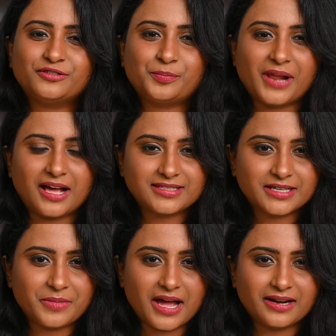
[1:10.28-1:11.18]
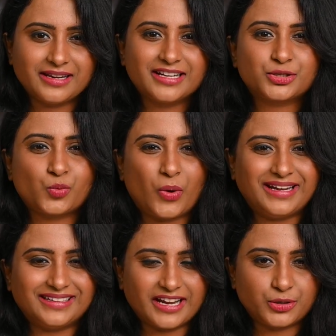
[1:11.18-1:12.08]
the plastic barrel, it's
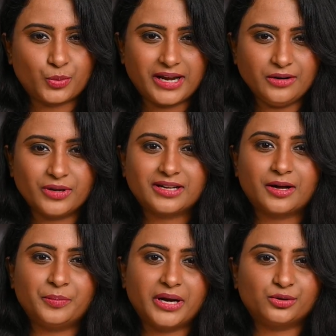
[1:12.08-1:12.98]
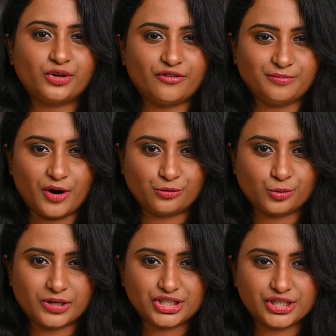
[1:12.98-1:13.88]
quite lightweight when compared to the F-mount
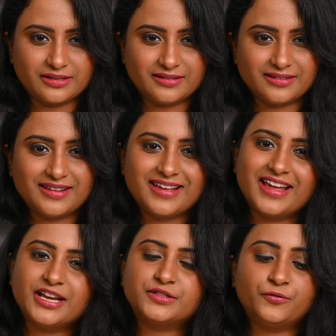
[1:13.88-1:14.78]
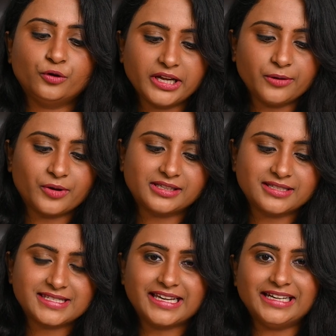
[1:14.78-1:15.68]
version. It's fully
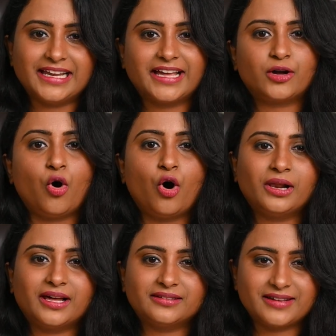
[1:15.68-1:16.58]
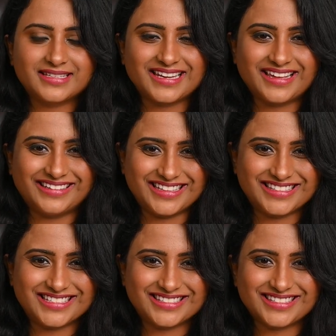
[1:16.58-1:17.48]
weather sealed like all other S-line
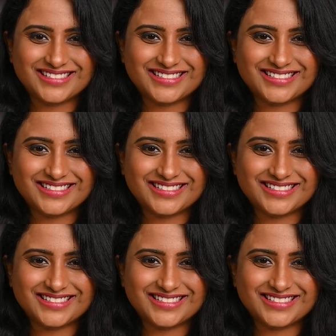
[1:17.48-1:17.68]
lenses.